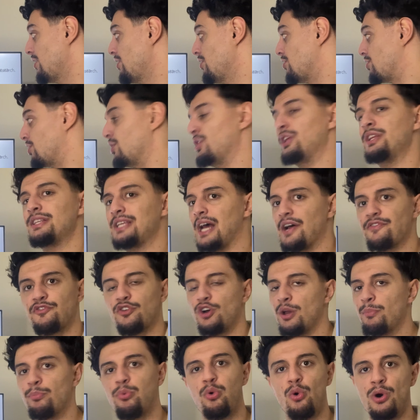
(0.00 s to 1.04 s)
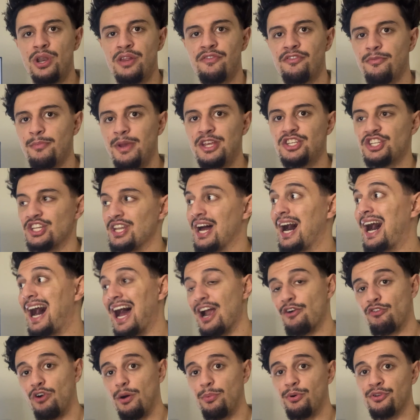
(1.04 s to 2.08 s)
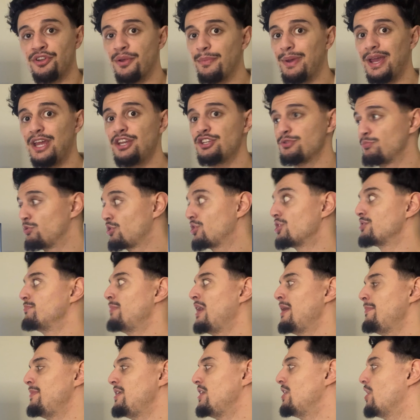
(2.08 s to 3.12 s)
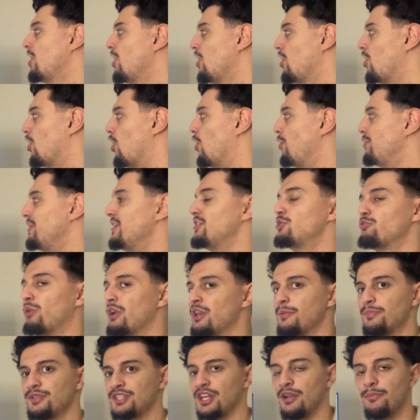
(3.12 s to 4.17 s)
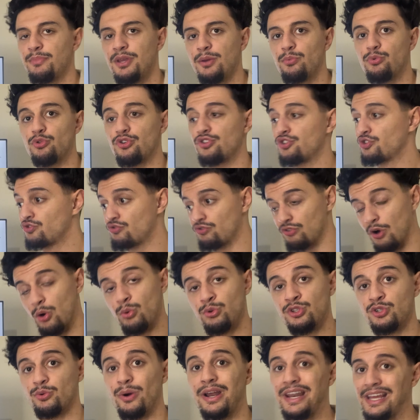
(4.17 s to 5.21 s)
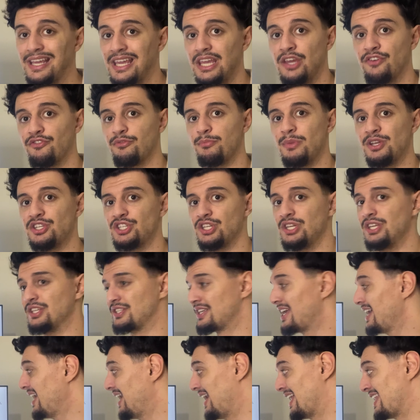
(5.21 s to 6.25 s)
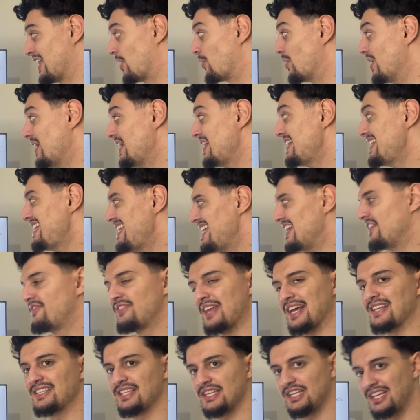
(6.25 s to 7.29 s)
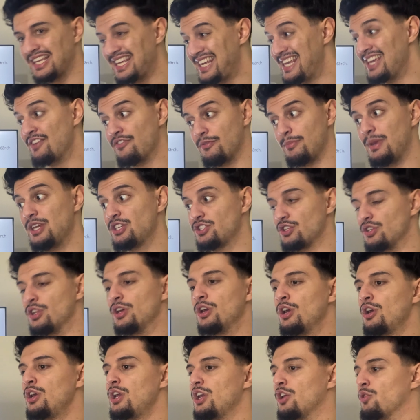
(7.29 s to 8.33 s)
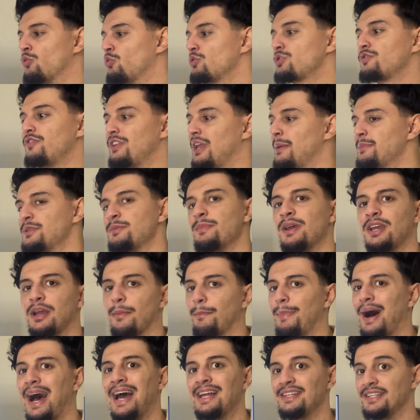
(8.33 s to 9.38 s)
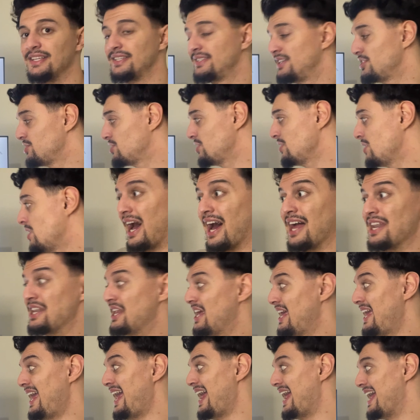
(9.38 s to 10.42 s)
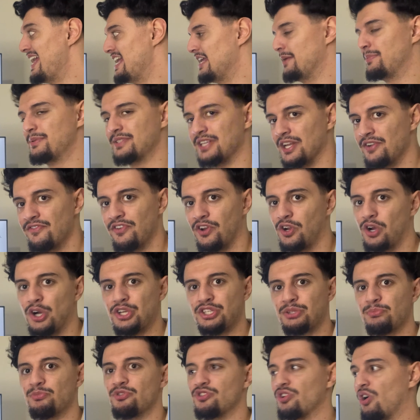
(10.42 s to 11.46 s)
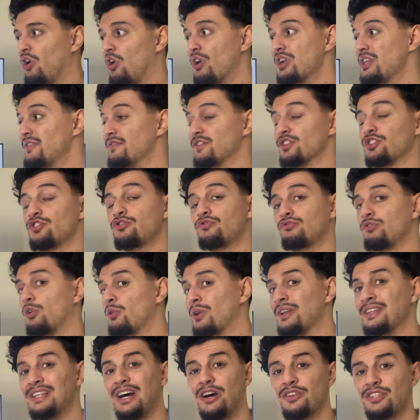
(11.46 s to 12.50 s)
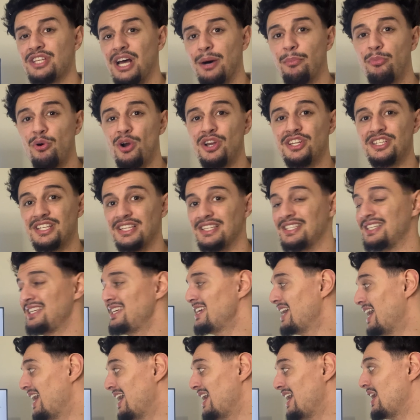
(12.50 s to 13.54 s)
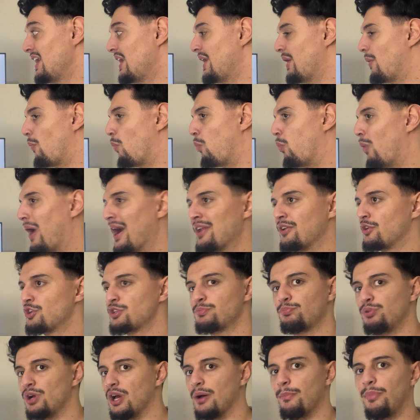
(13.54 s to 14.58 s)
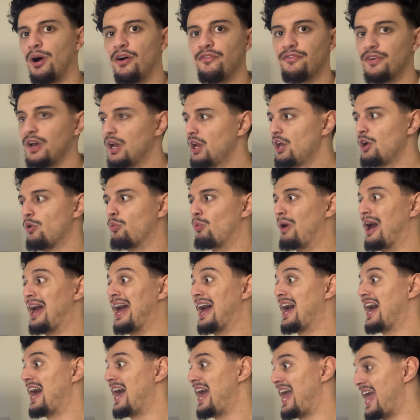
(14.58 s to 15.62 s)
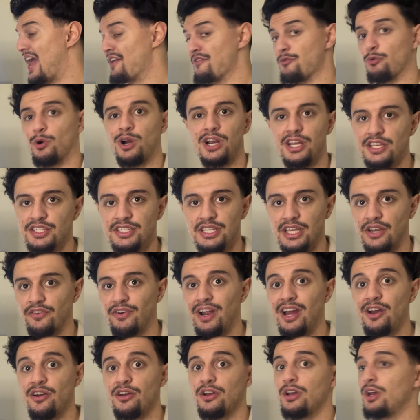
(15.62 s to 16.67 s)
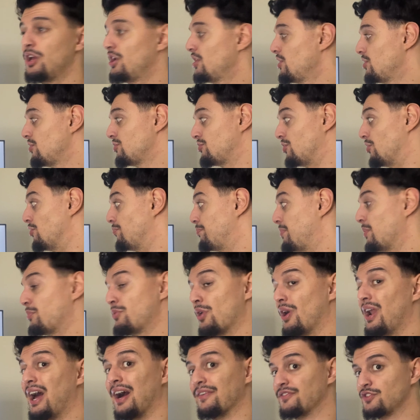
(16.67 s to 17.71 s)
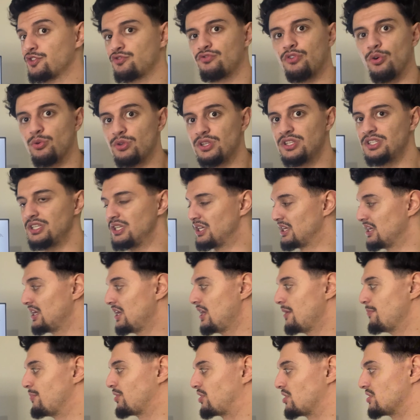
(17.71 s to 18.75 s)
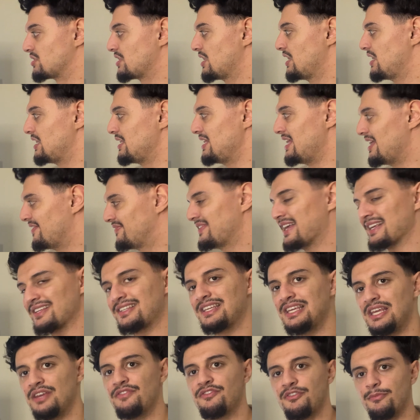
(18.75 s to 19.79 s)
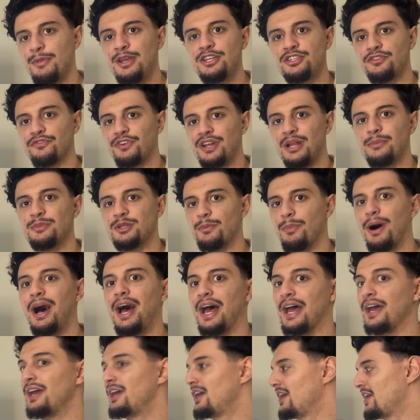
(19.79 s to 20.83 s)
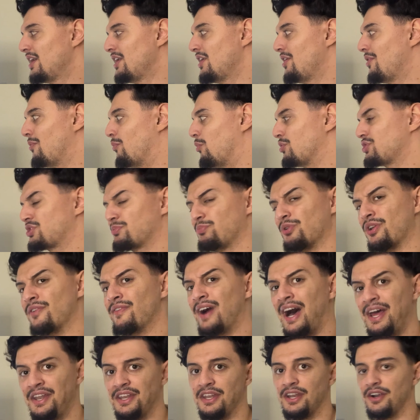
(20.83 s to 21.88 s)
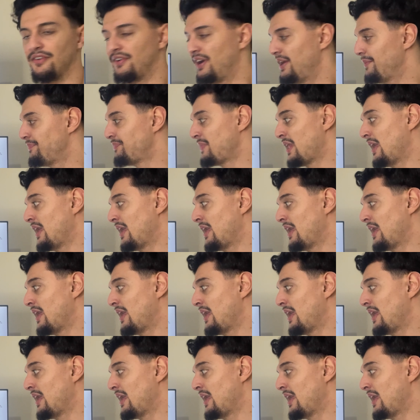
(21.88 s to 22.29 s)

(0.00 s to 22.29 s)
you need to have your important information higher up on the page, because maybe only 20% of people scroll to where the key information is. And now, if that's key information in order for them to make a buying decision, and 80% of your customers aren't even scrolling down to that point to see, why not just put it above where everyone can see it, right? So people don't have to scroll to see it, because if that's key information for them to buy, what's the point of hiding it, right?